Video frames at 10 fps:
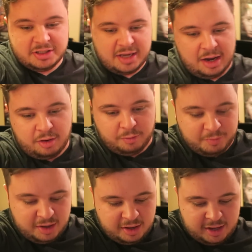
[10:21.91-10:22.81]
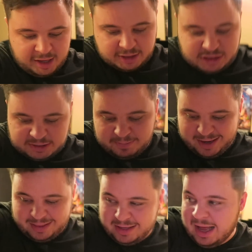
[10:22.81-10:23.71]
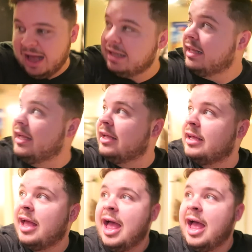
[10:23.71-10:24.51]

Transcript: just got home and she's bathing Ollie.